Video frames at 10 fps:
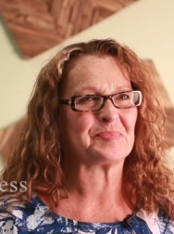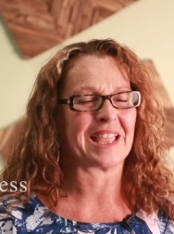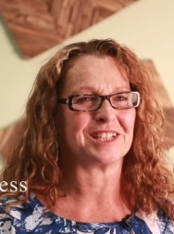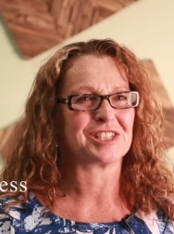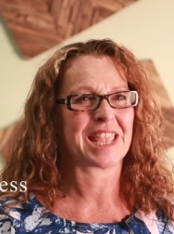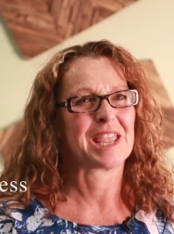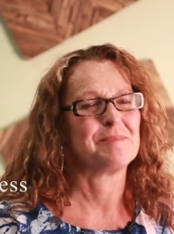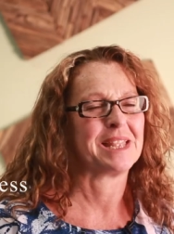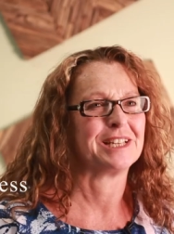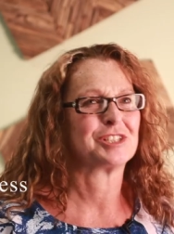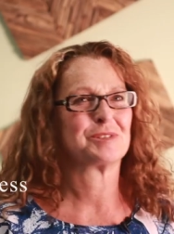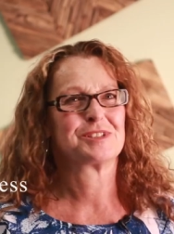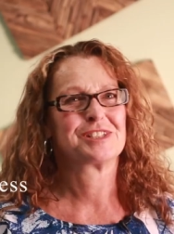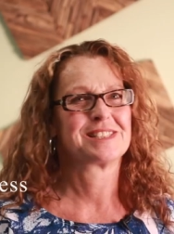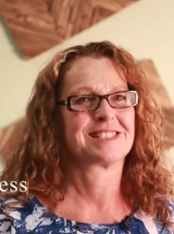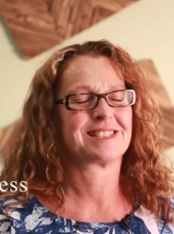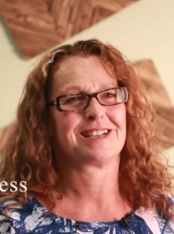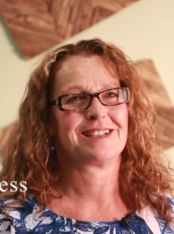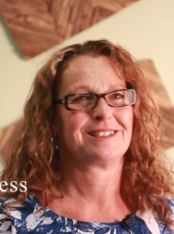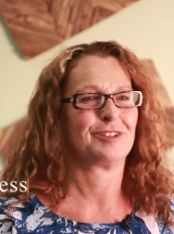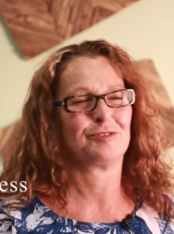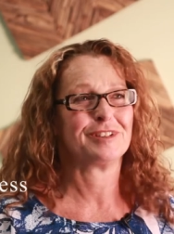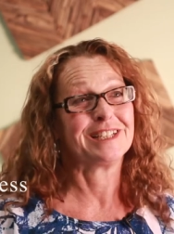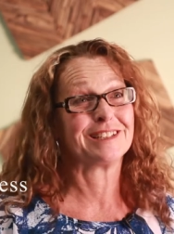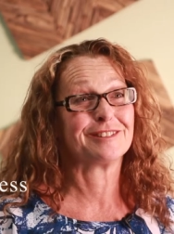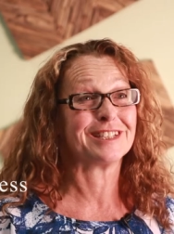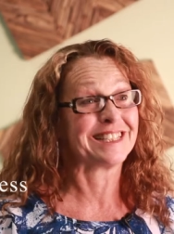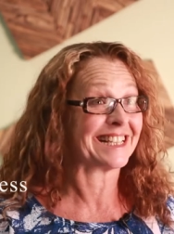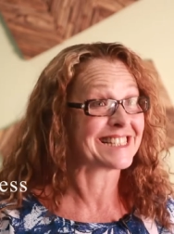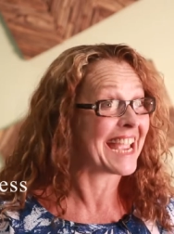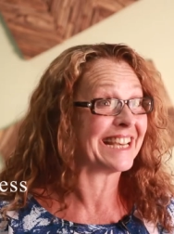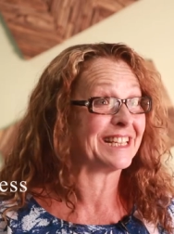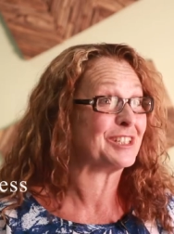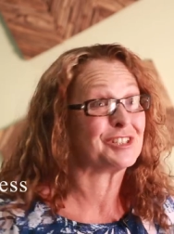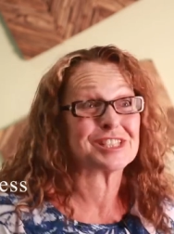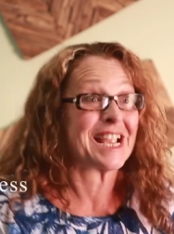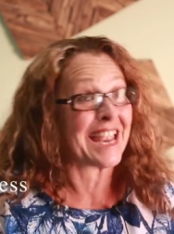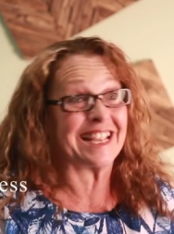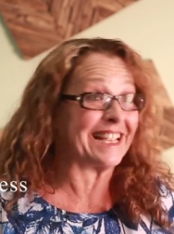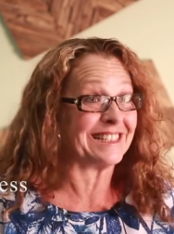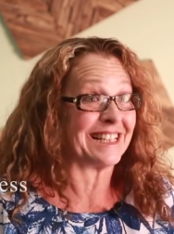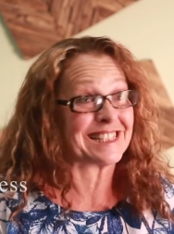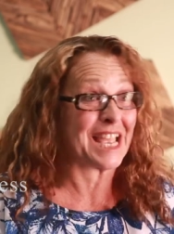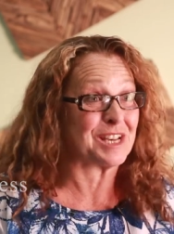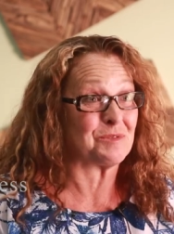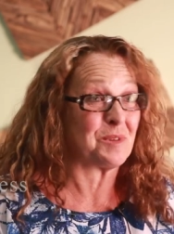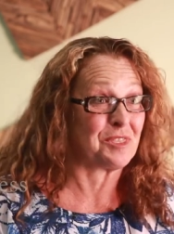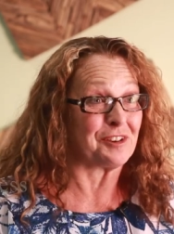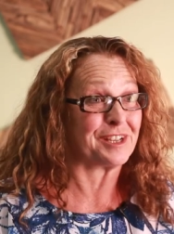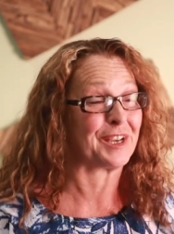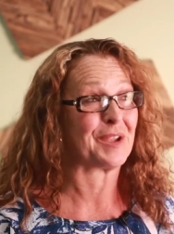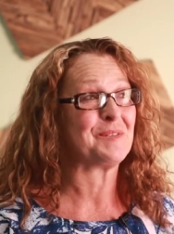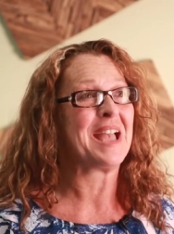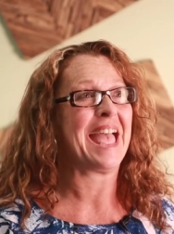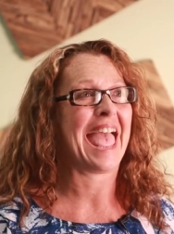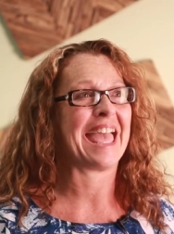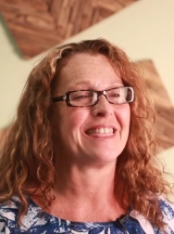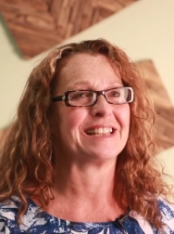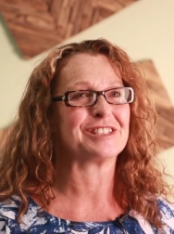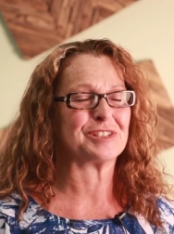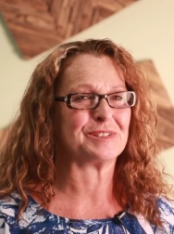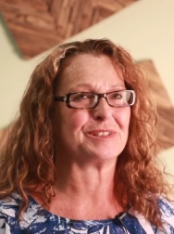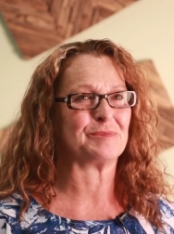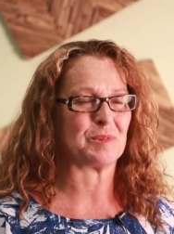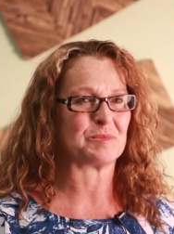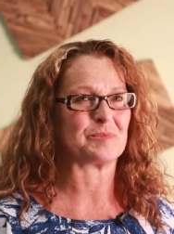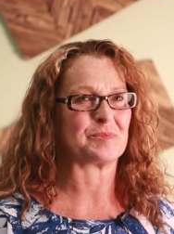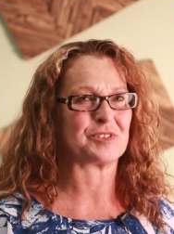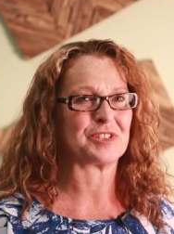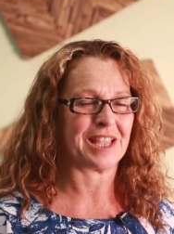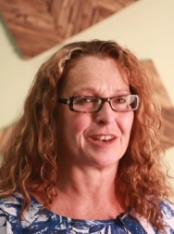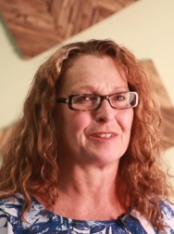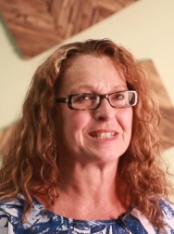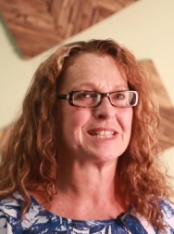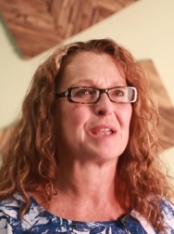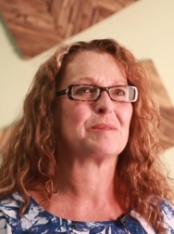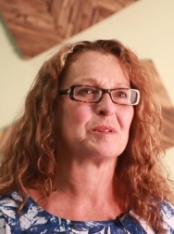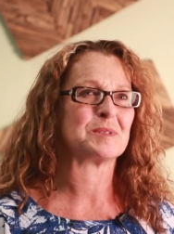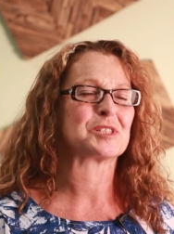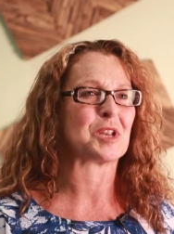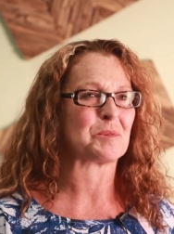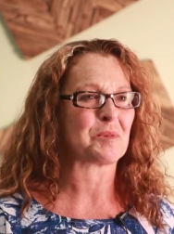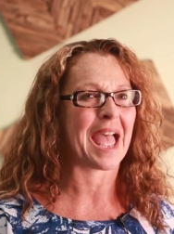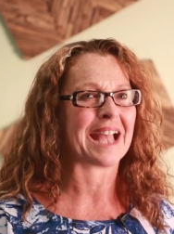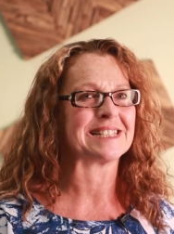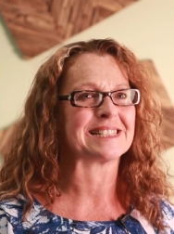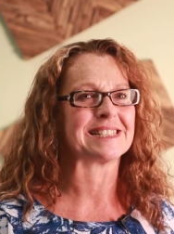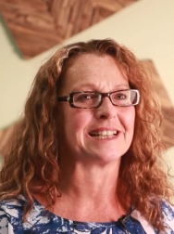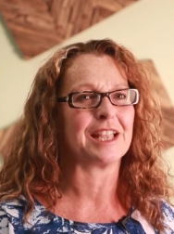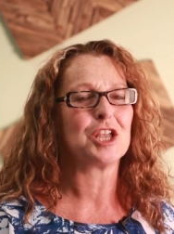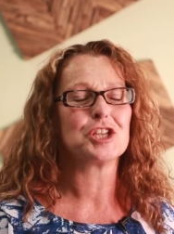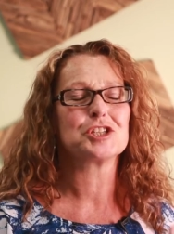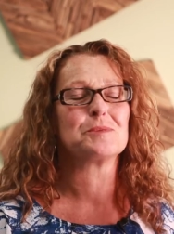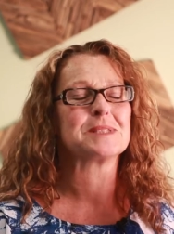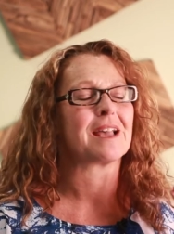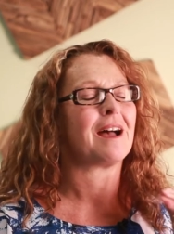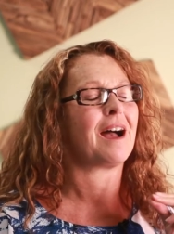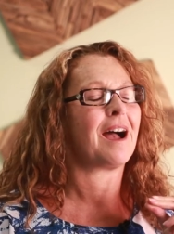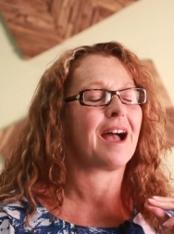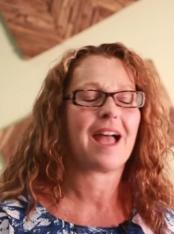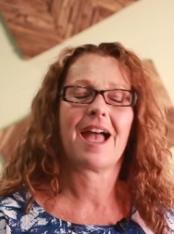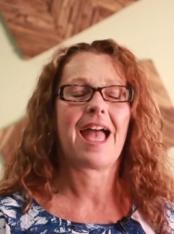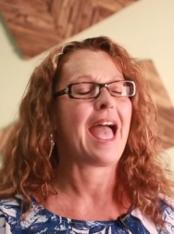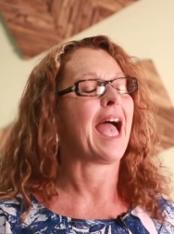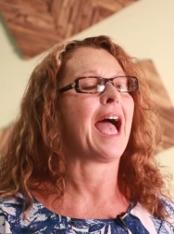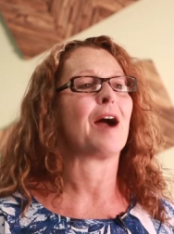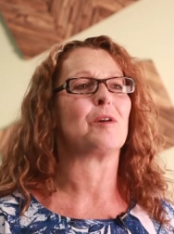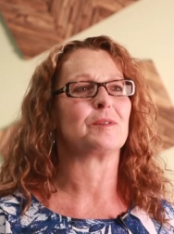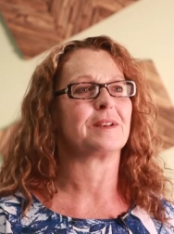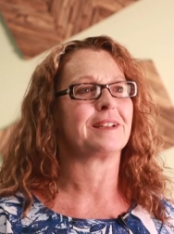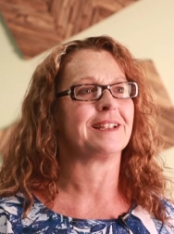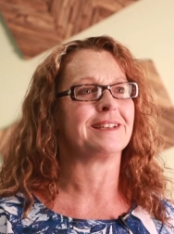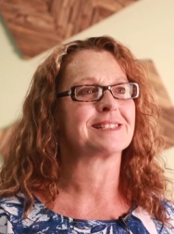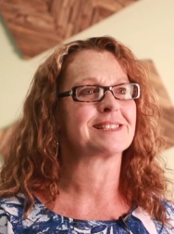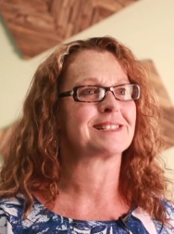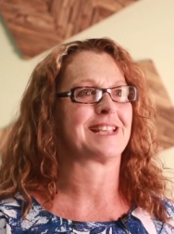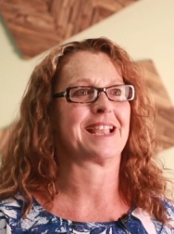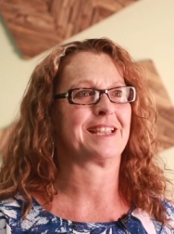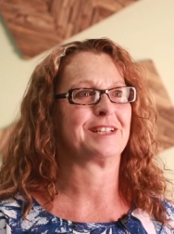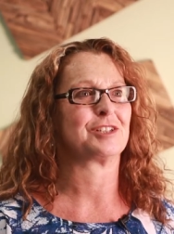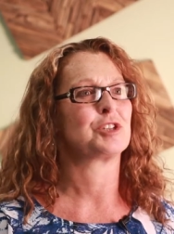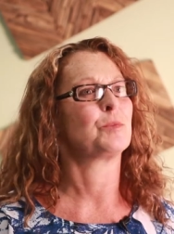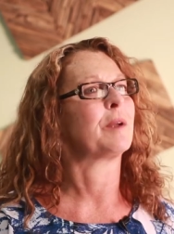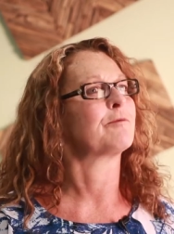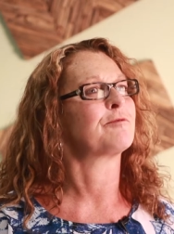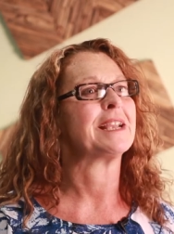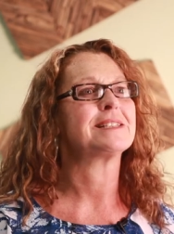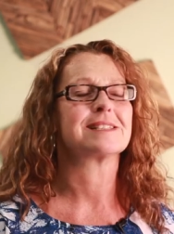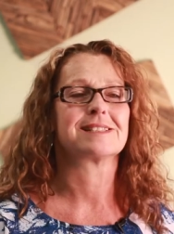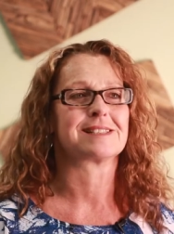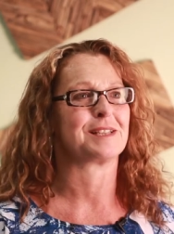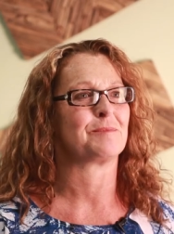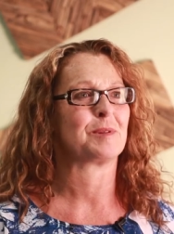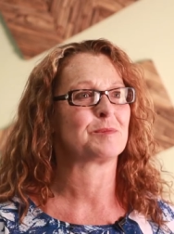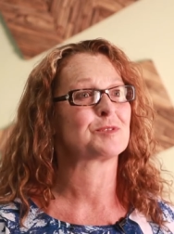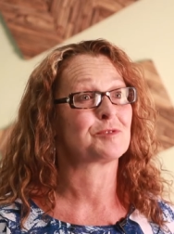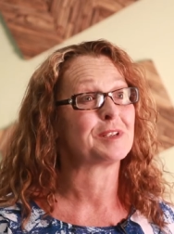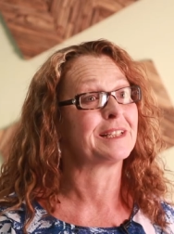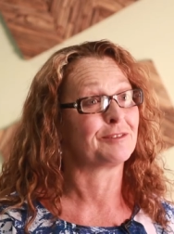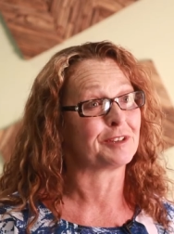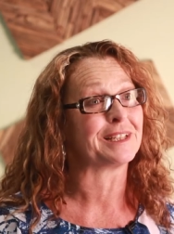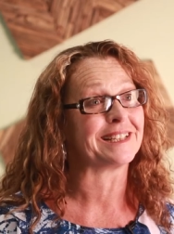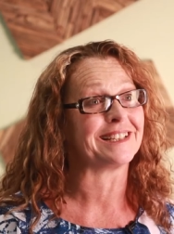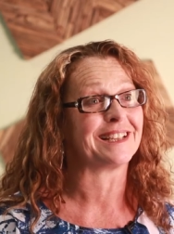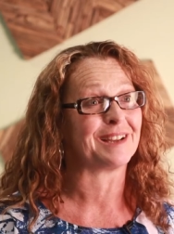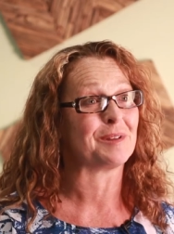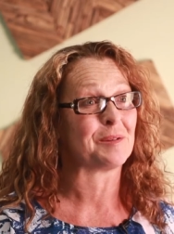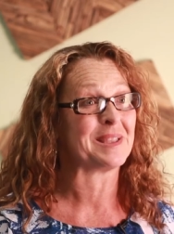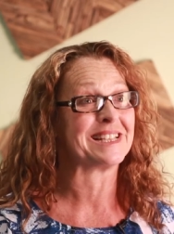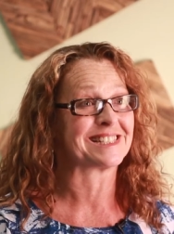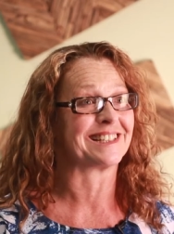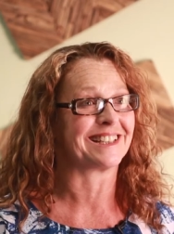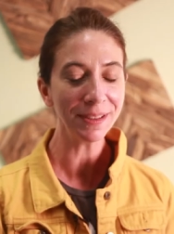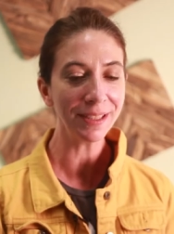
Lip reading: And she came in and she was just really, really excited, and you just kind of get excited with her, you know? And then when she got on the table and we started practicing, she was out in a second. She went right to sleep. It was really, really amazing.